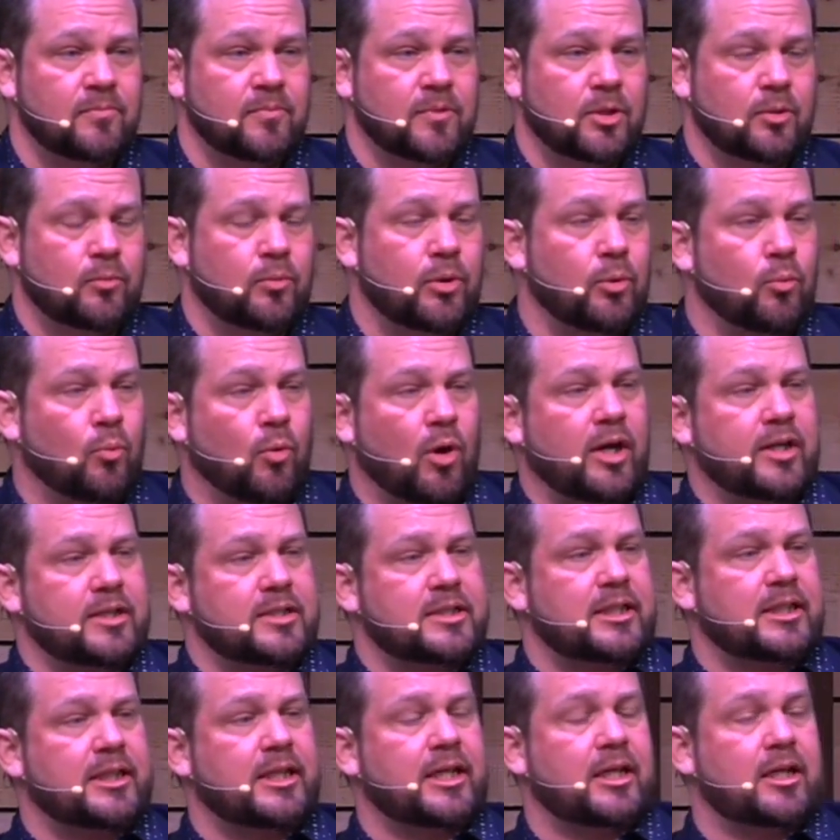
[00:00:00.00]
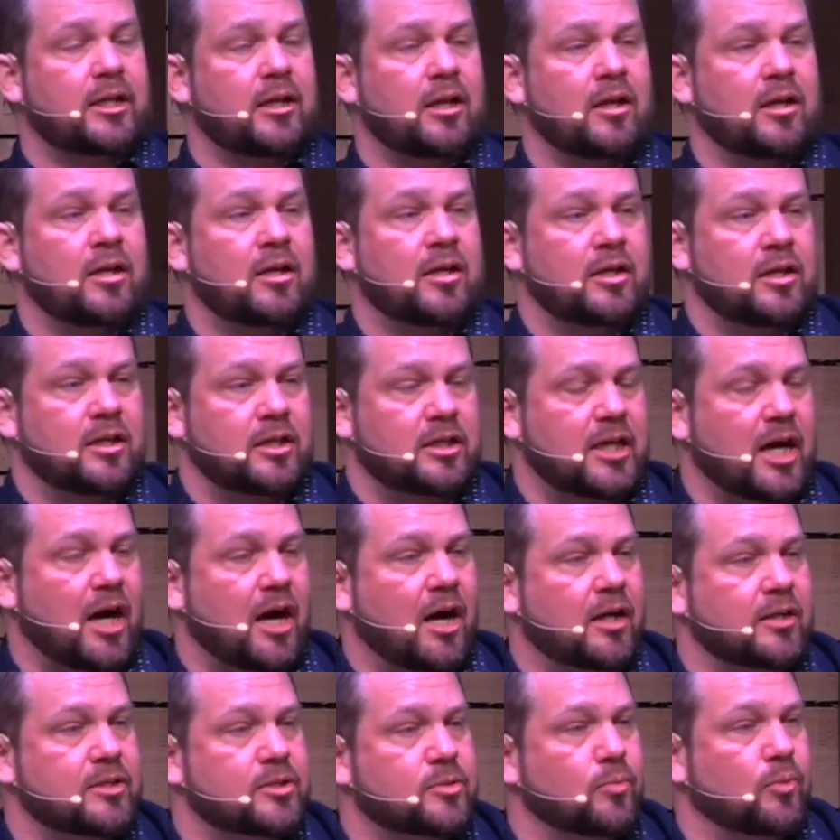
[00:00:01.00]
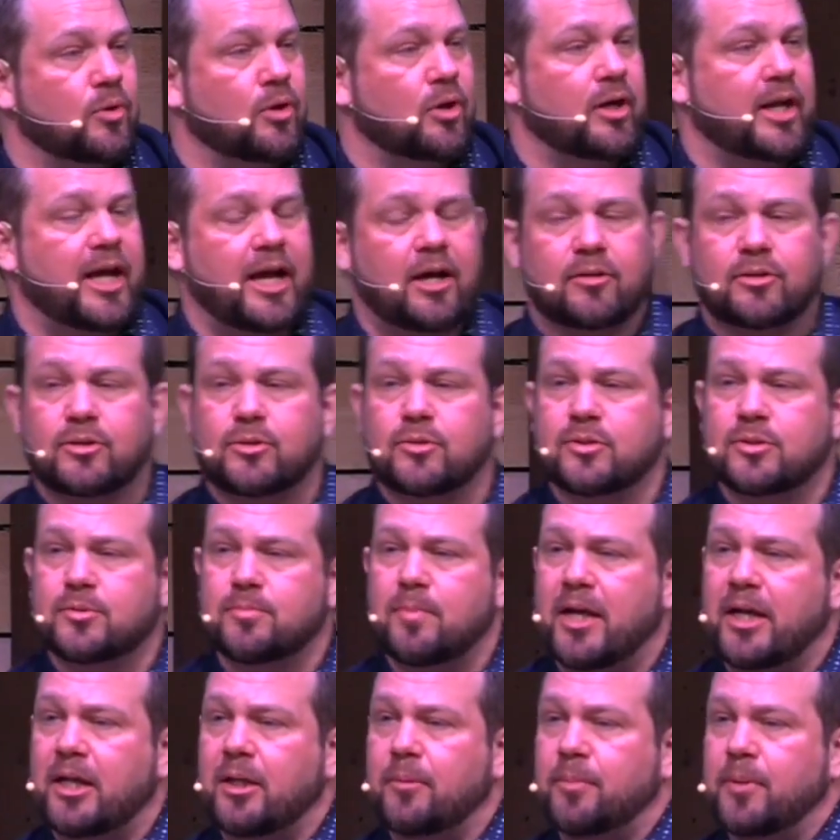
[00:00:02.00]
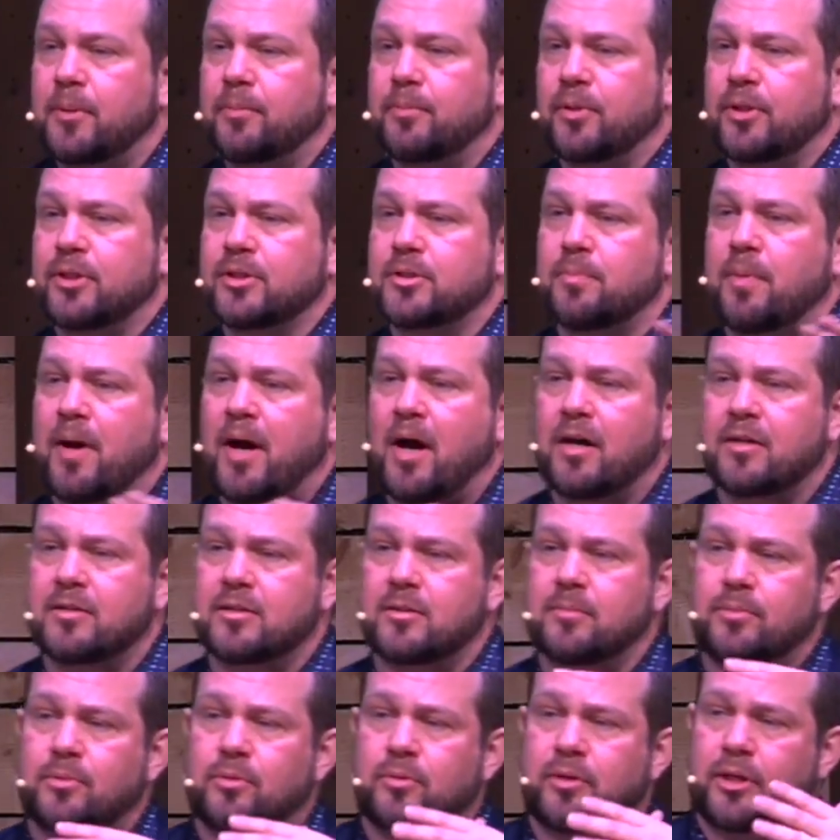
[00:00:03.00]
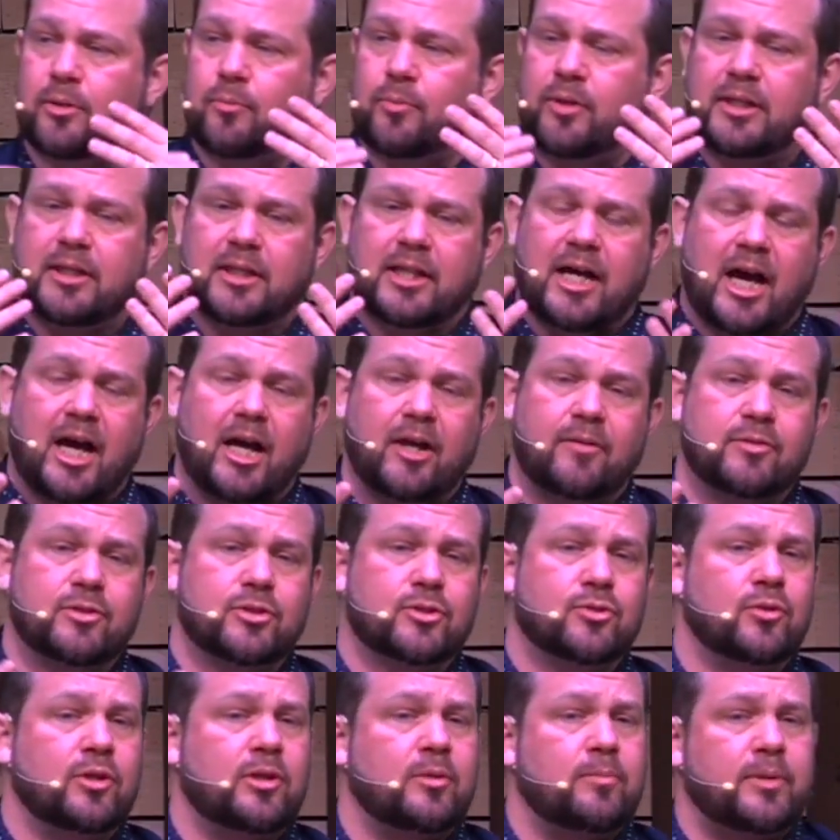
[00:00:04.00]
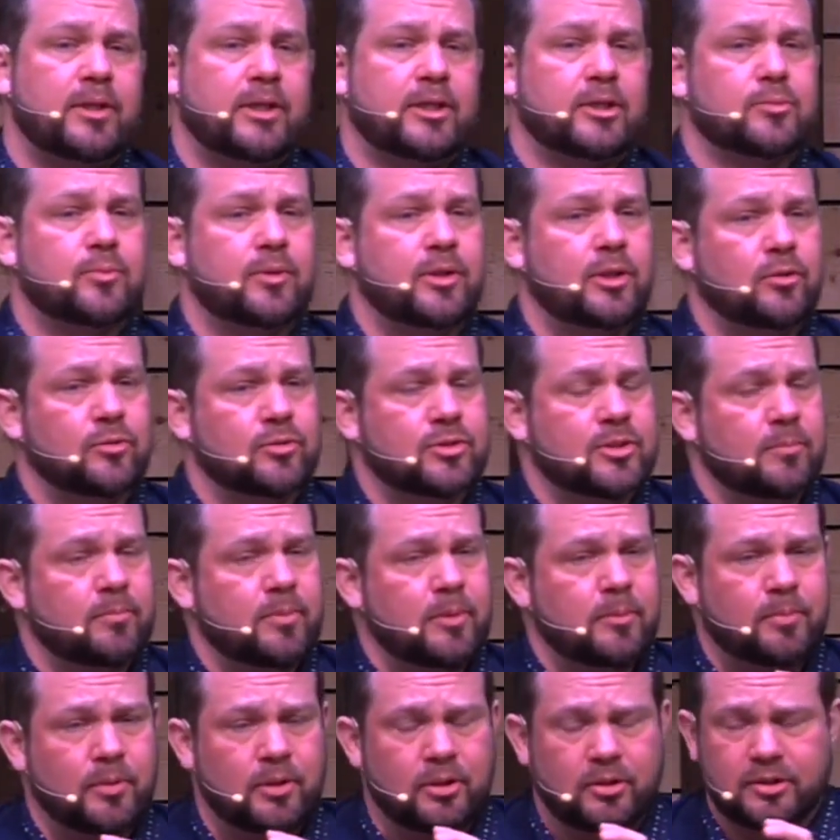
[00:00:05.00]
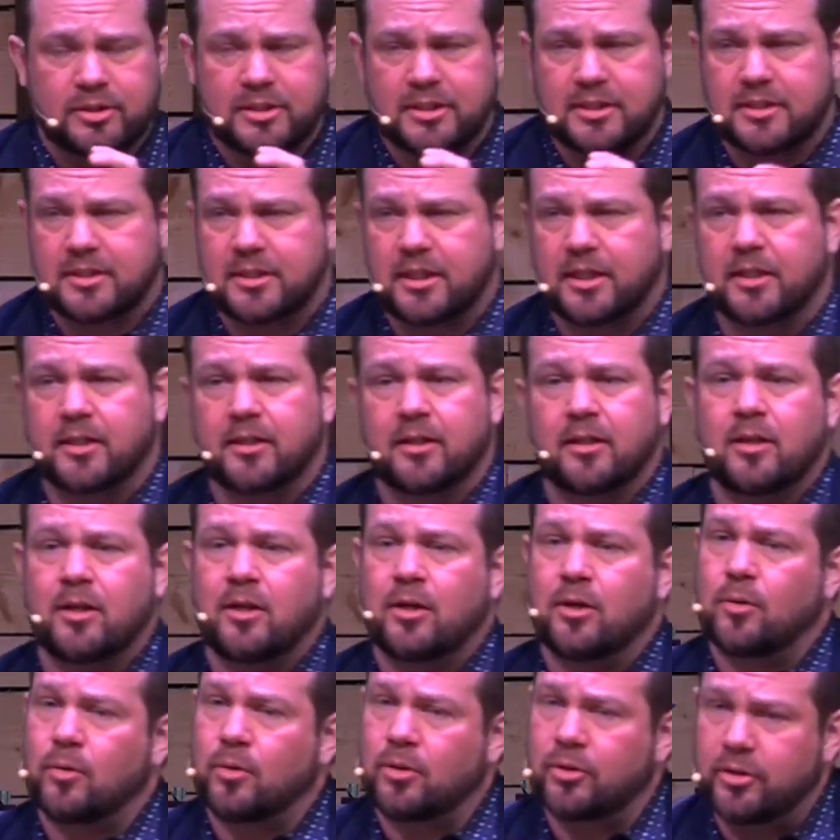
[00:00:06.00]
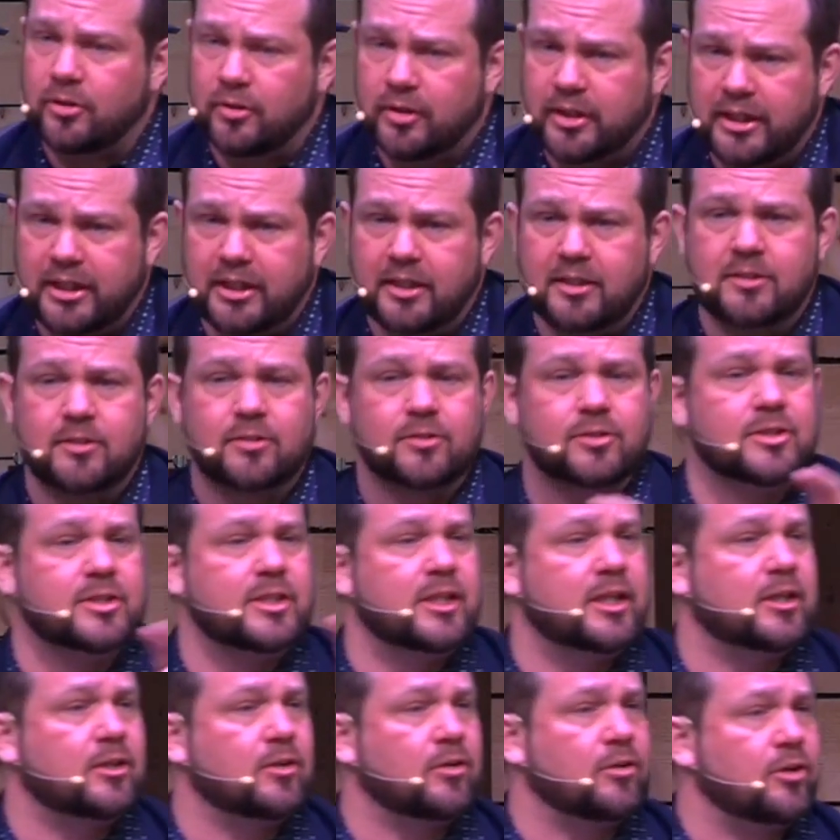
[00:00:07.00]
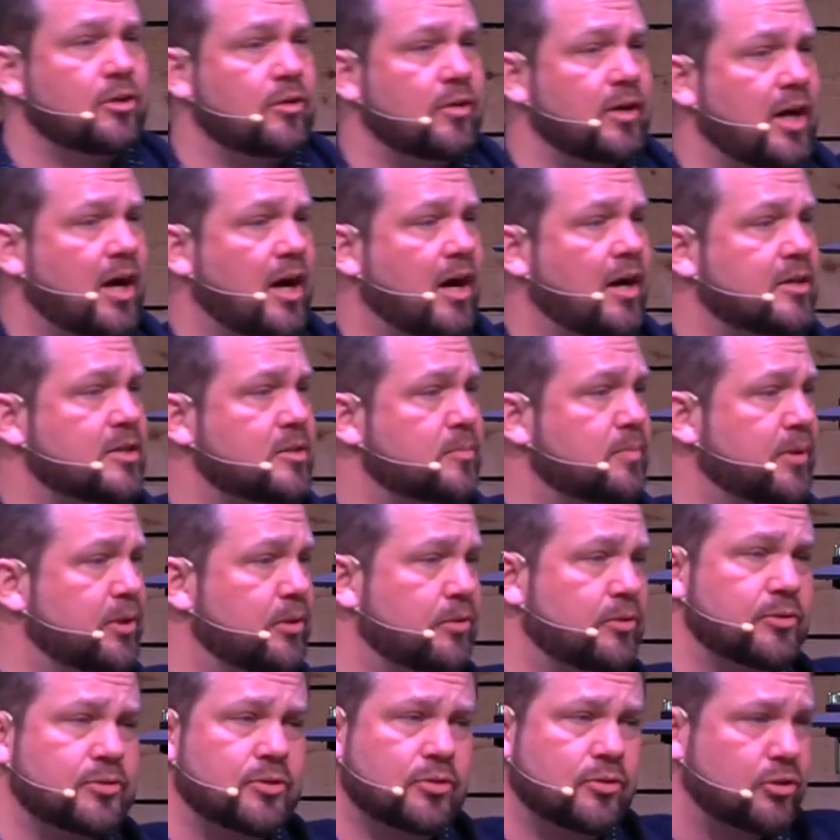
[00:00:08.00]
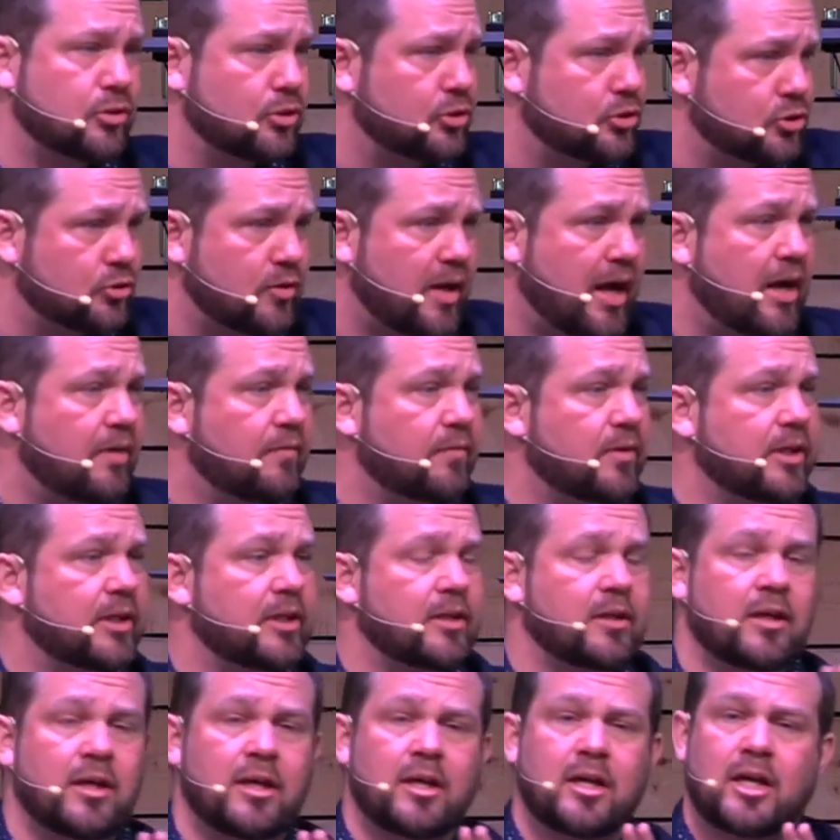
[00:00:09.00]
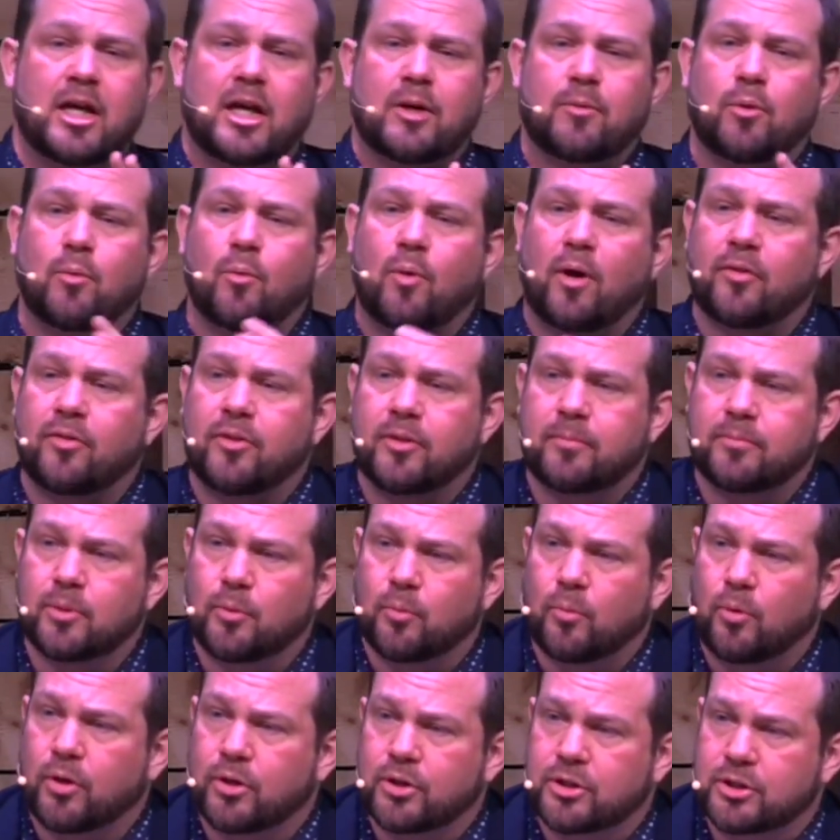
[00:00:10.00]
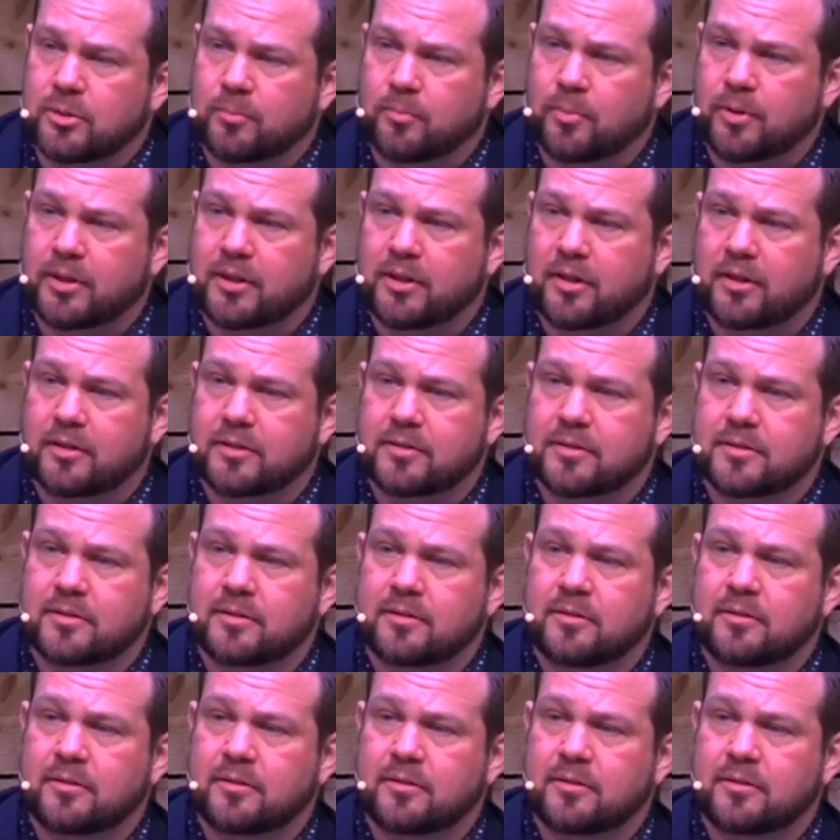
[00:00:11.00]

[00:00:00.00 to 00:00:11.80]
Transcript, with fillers: We want to get God's word out to as many people as possible, and we live stream because we know some people are sick, or their kids are sick, or they're in hospitals, or they're traveling, and we want them to worship with us.